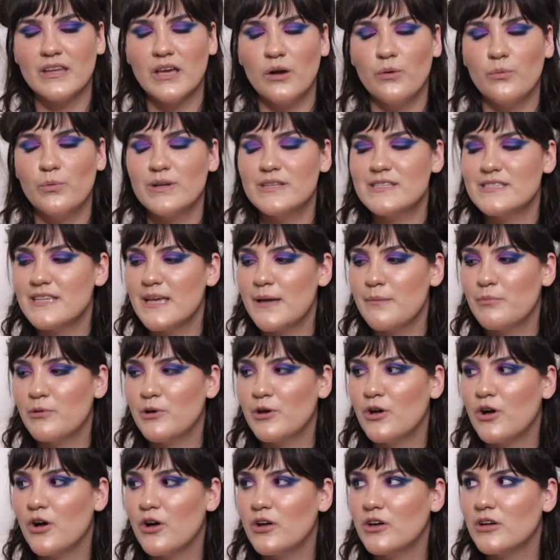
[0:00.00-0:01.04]
what's that
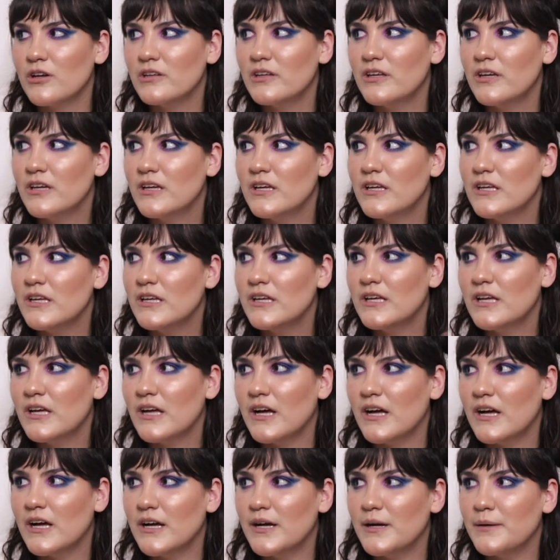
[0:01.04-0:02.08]
book called?
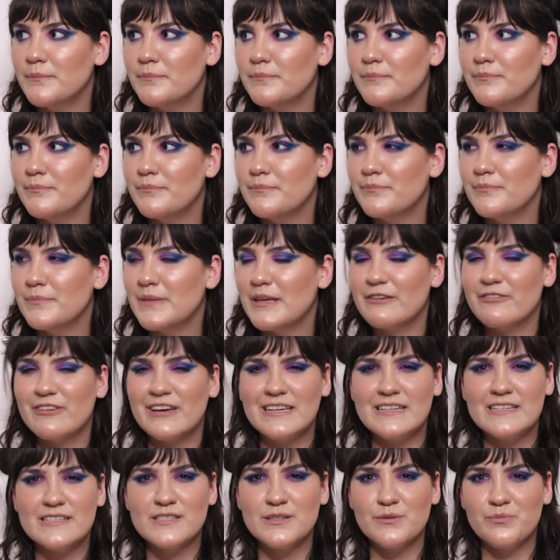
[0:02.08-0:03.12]
If
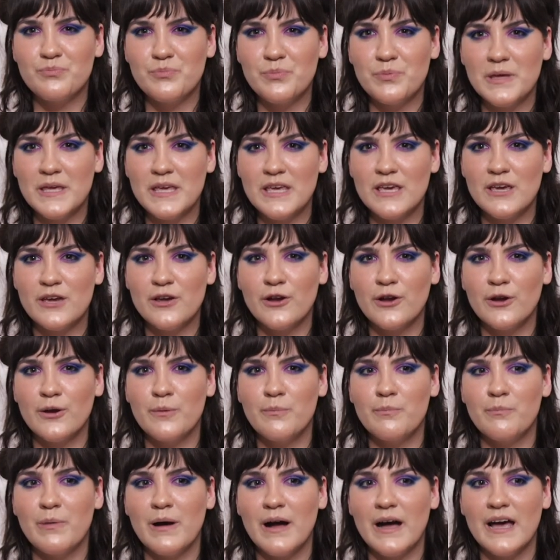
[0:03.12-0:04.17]
I
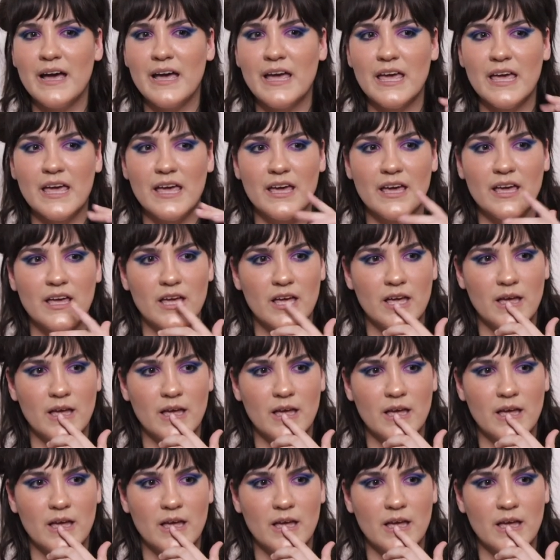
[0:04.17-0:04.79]
Disappear by,